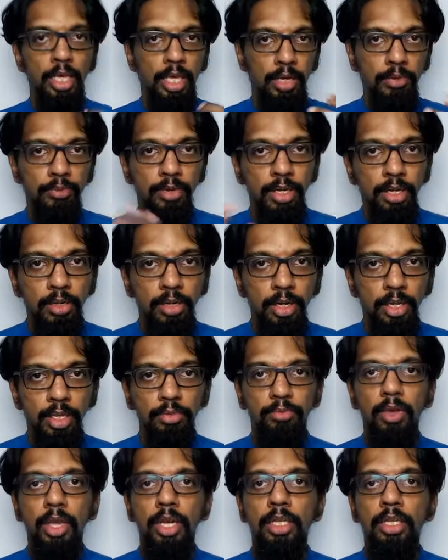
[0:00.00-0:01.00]
even
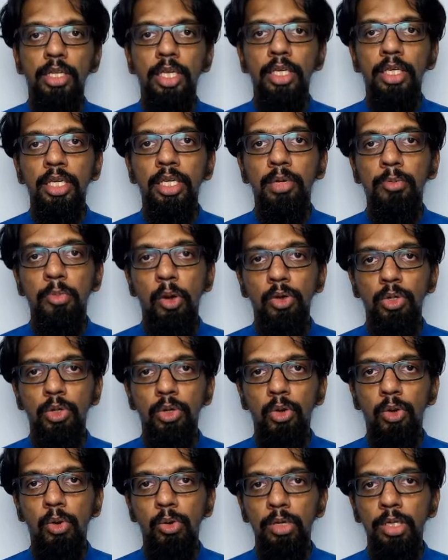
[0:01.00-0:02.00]
when thinking about
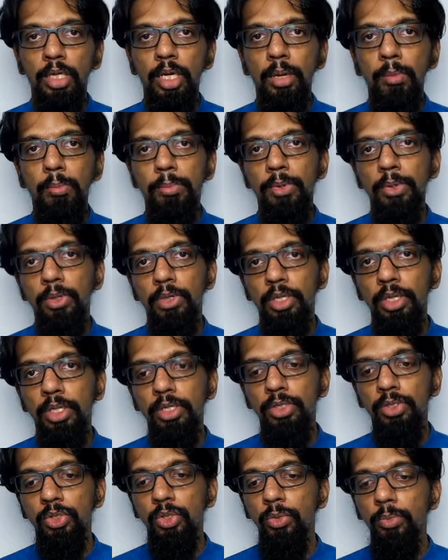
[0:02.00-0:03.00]
your own
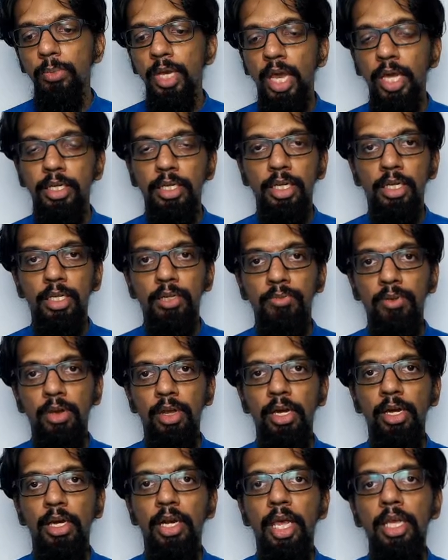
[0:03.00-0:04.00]
computers, you may
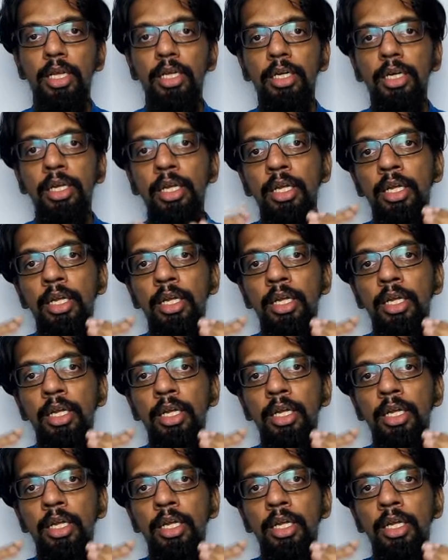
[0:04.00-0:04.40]
identify like